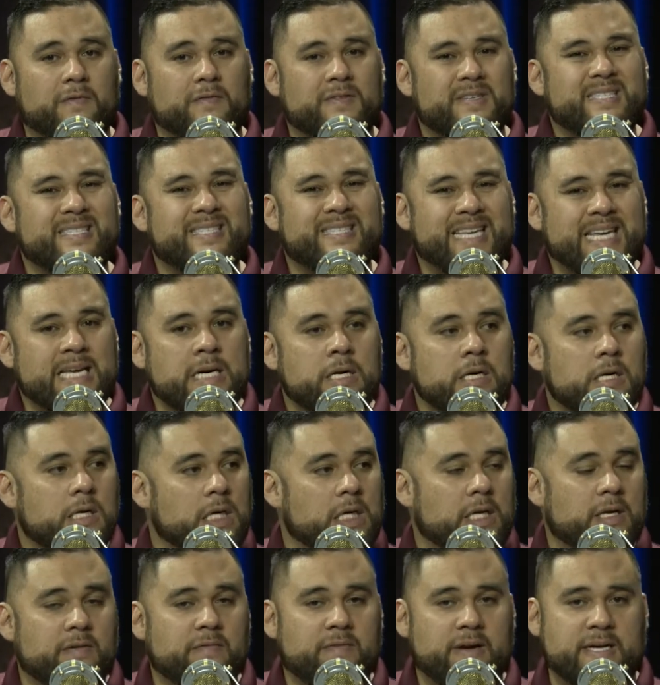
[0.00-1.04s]
of
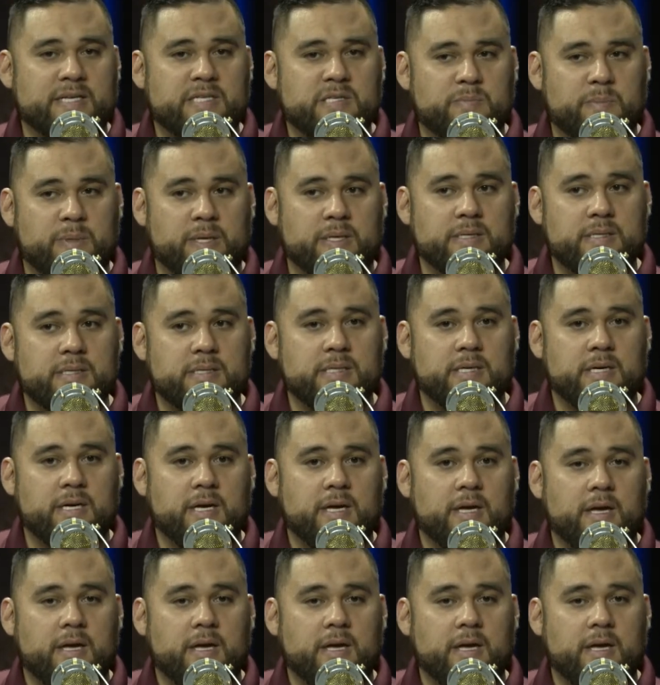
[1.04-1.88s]
single investments,